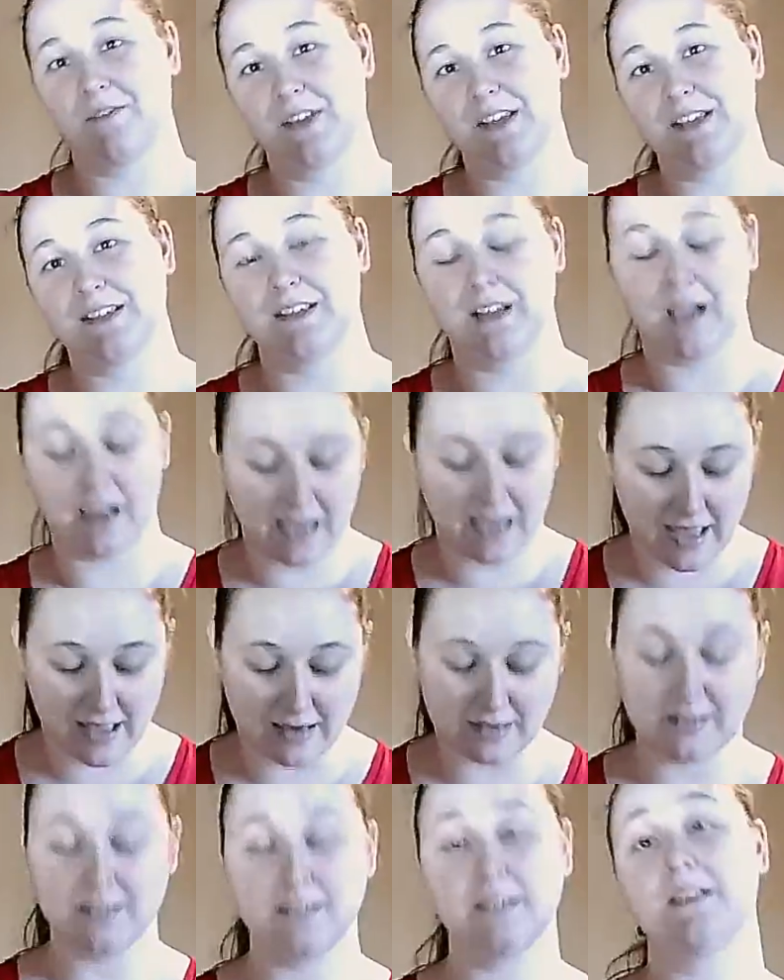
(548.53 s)
this. I
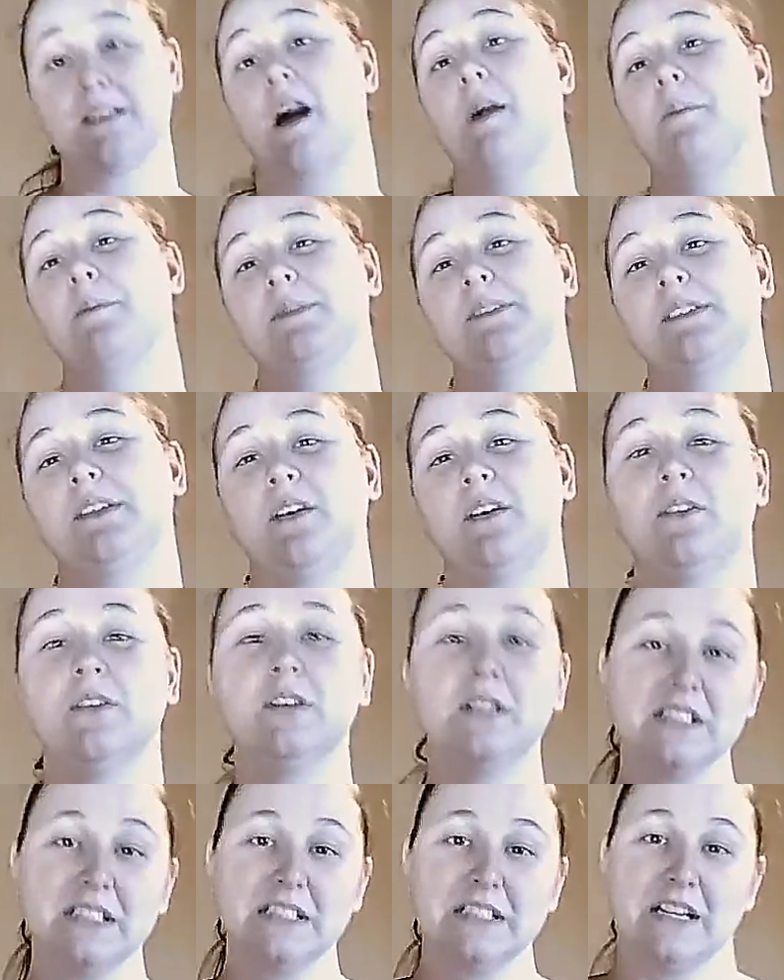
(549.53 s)
can't stop. So,
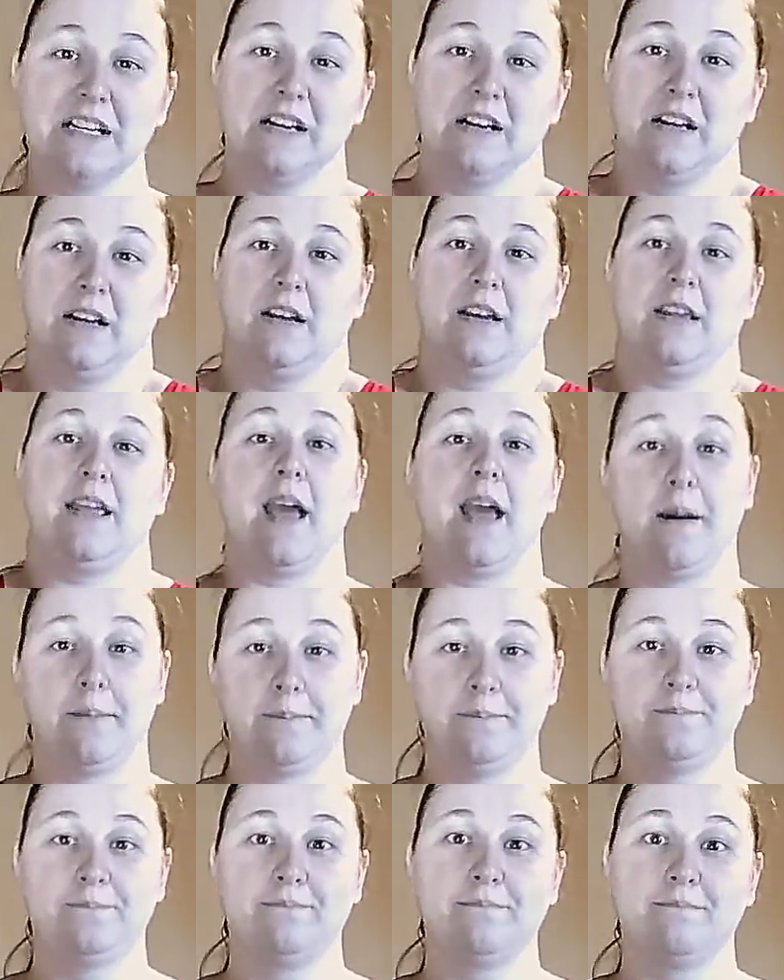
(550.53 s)
yeah.
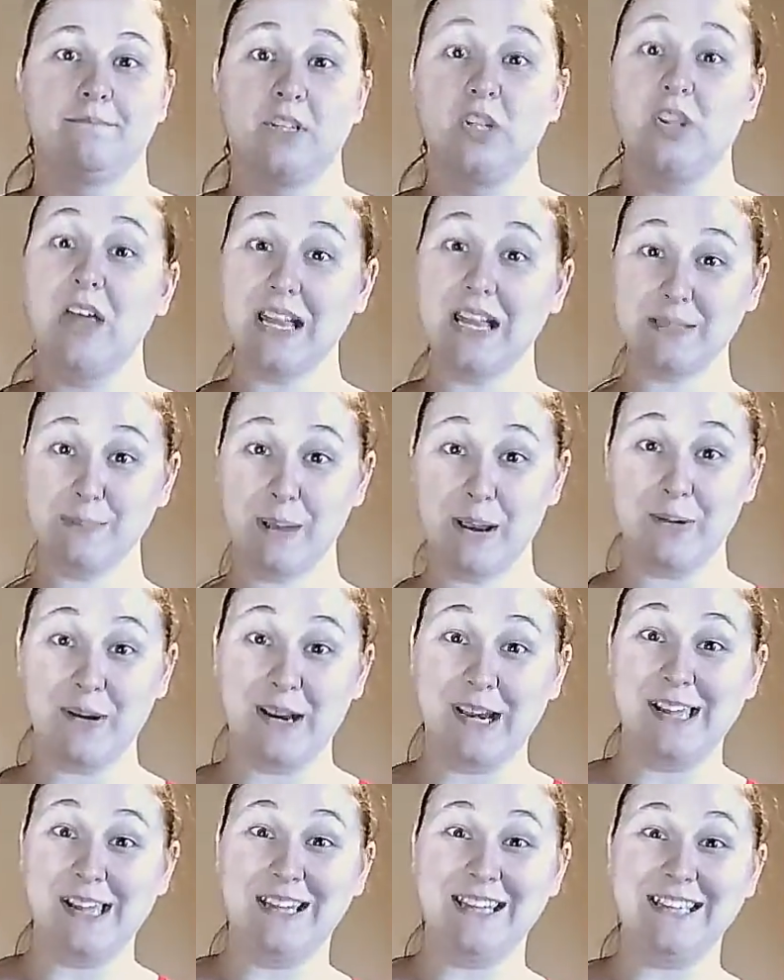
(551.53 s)
So that's my
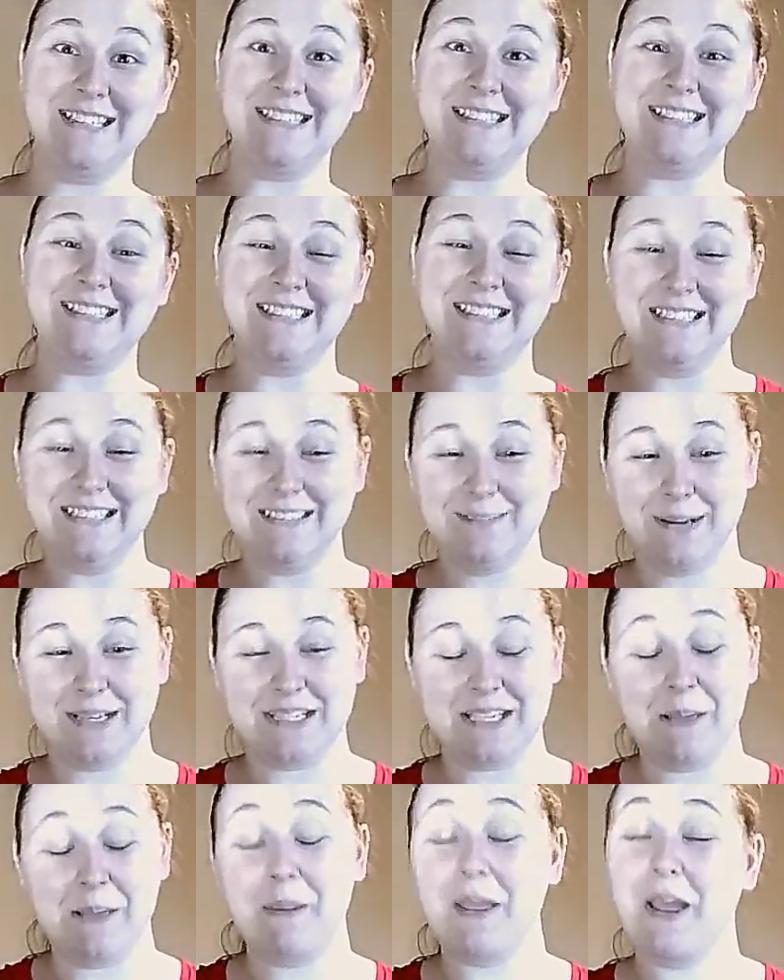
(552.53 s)
reading list, my
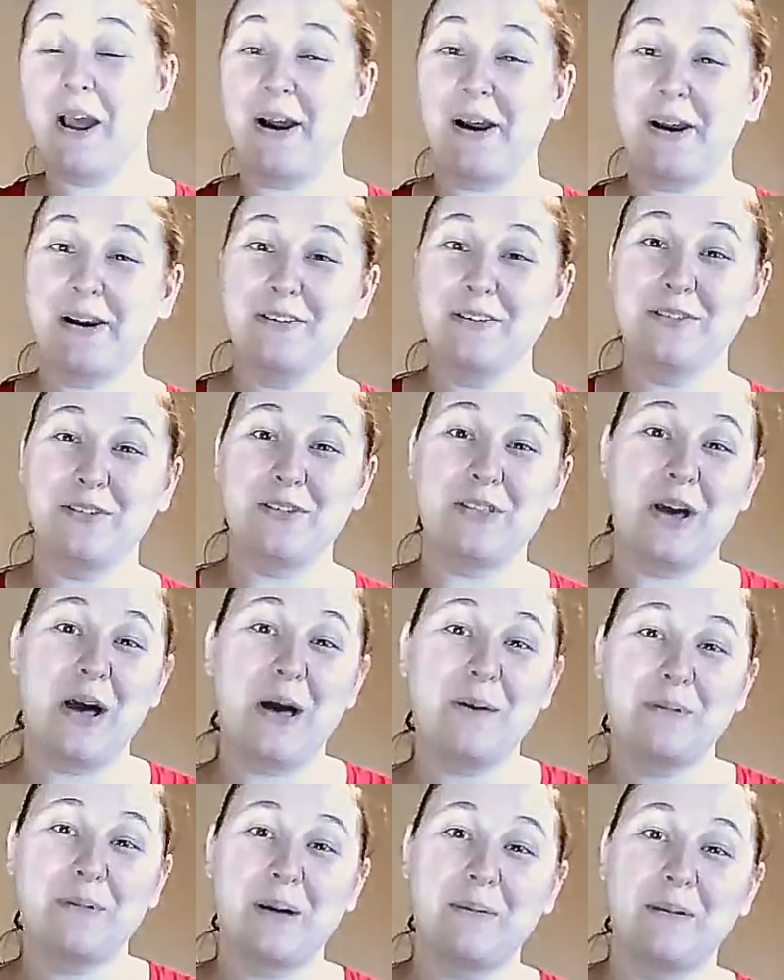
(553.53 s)
T B R for the
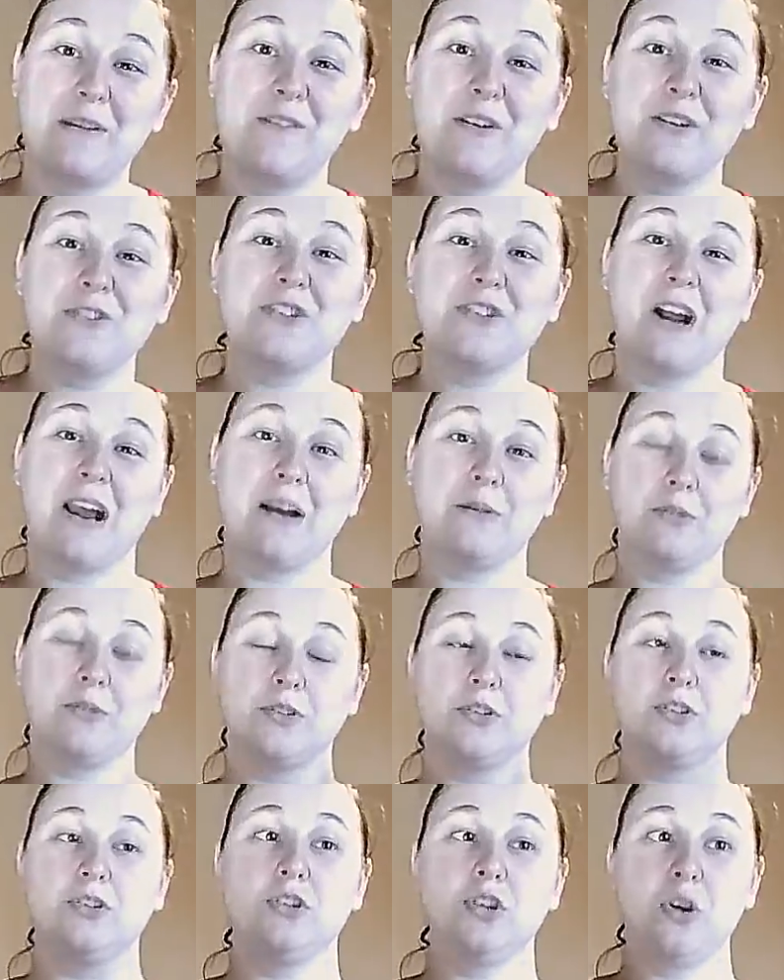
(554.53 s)
upcoming future. I
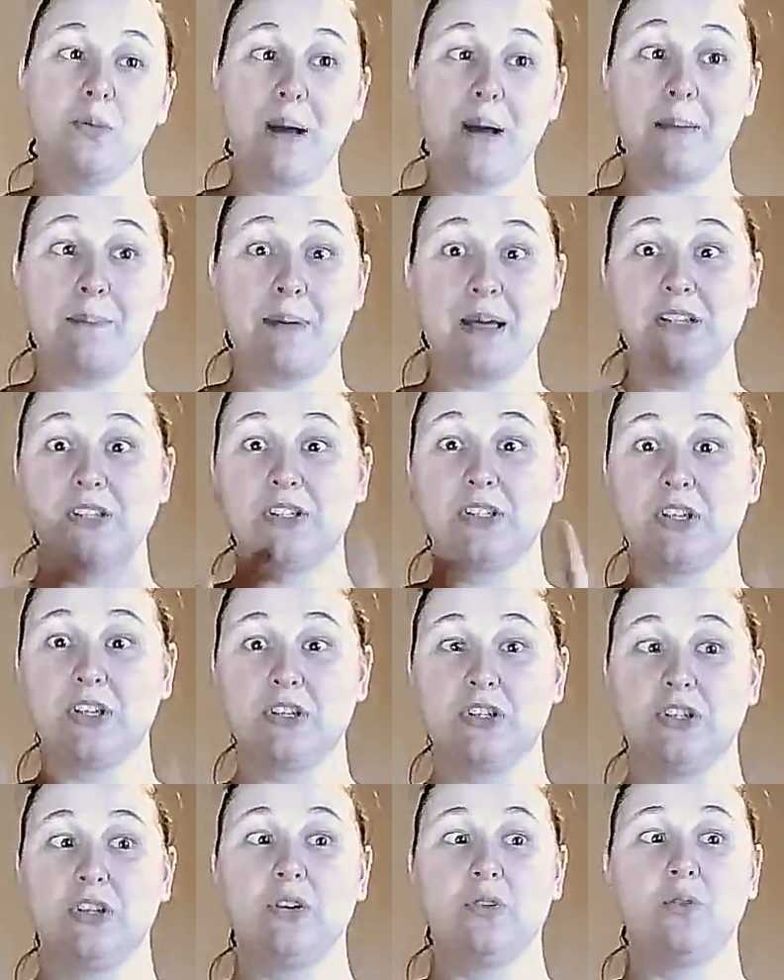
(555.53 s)
will do my best to
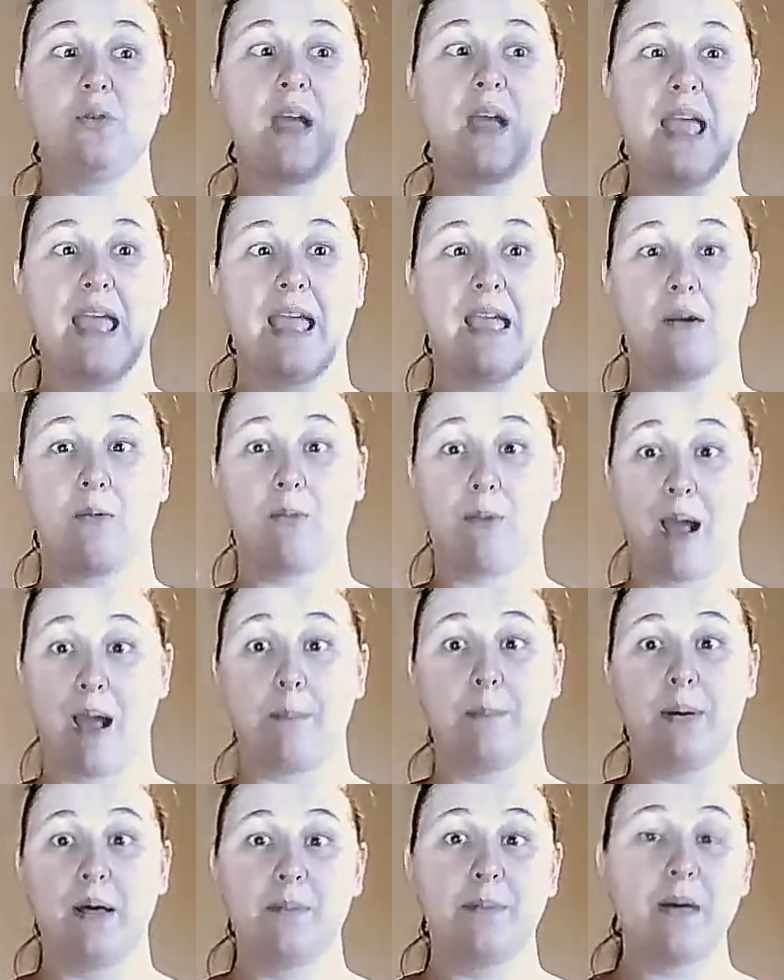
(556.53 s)
do a
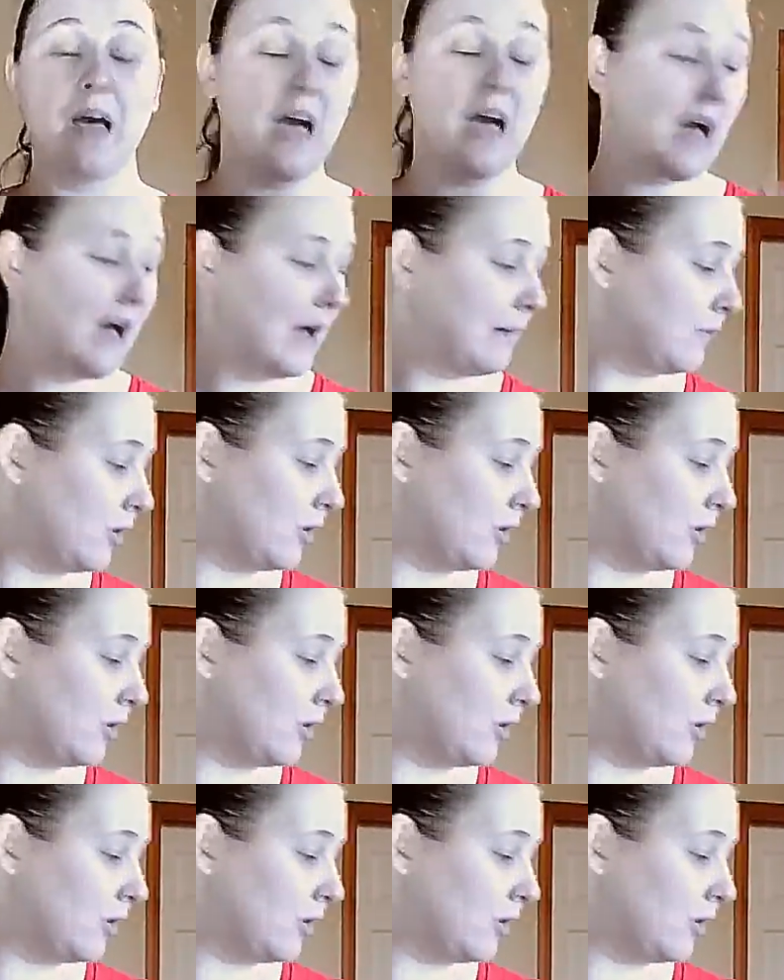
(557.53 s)
wrap up. I'm